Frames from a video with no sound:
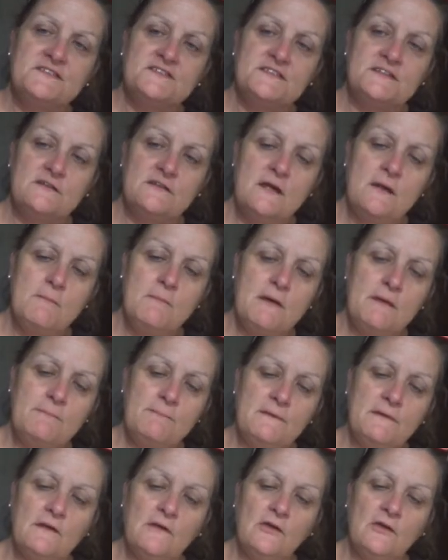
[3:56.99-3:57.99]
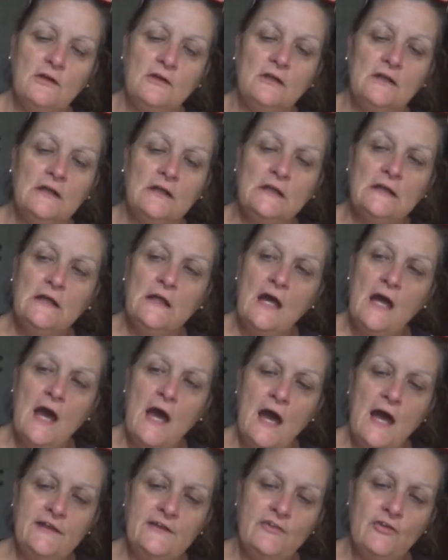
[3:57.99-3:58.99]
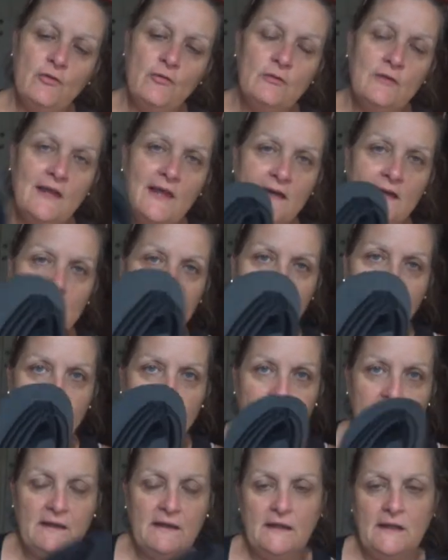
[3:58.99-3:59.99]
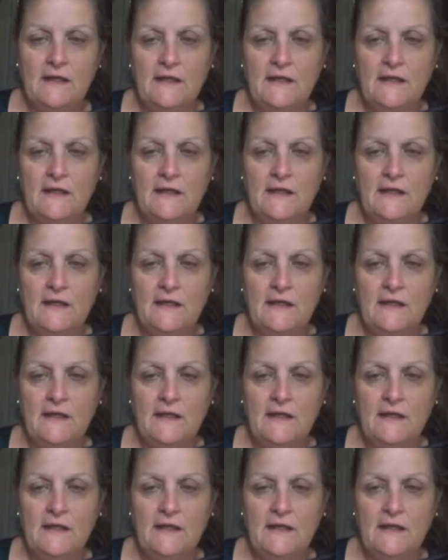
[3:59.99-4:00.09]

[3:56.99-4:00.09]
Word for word: so that might be good. I don't like a big